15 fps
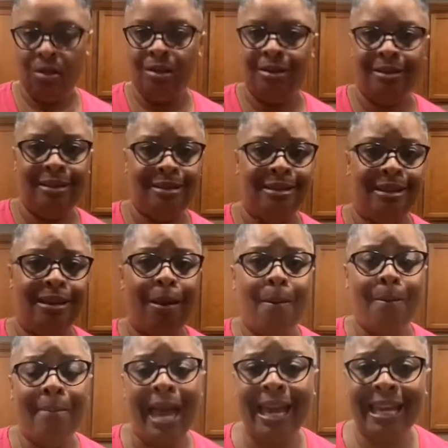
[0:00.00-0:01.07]
Listen,
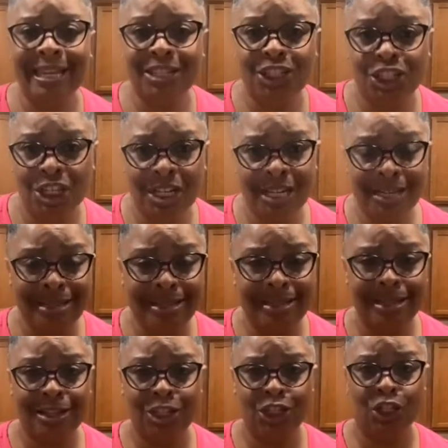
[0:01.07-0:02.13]
mac and cheese
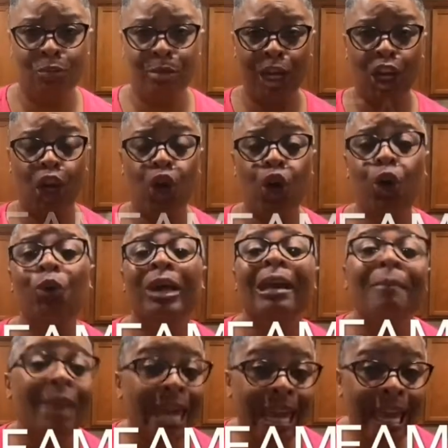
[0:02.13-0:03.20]
should be
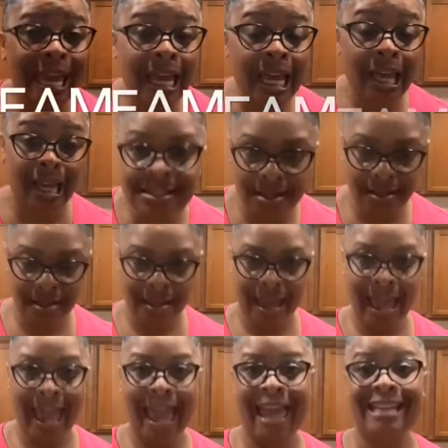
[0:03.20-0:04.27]
creamy
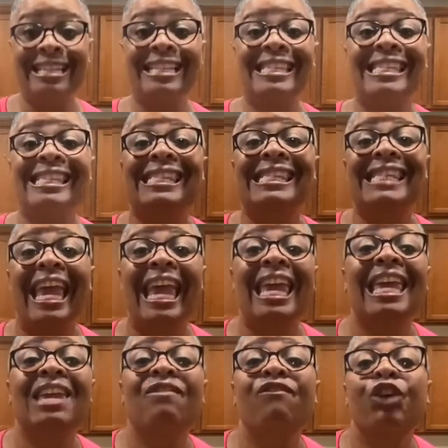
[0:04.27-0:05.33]
and
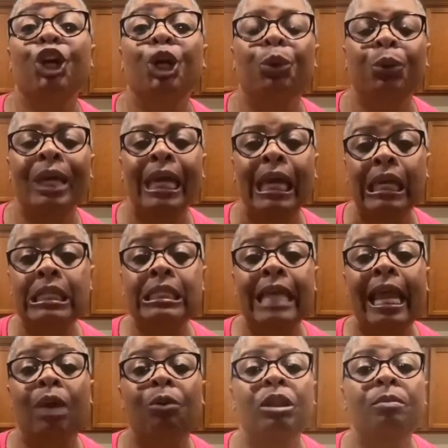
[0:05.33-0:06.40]
savory. Say
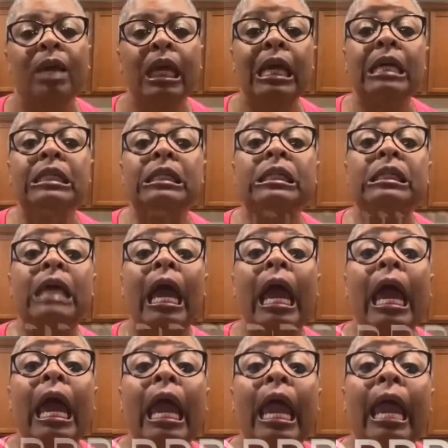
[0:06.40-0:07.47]
it with me,
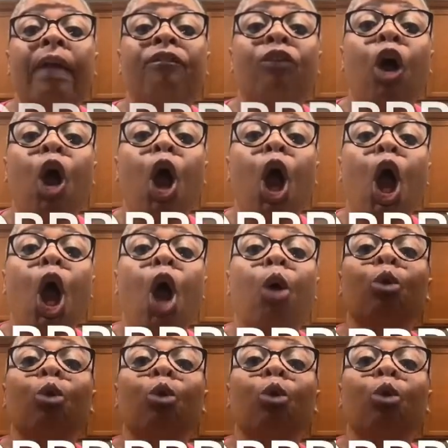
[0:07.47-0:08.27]
savory.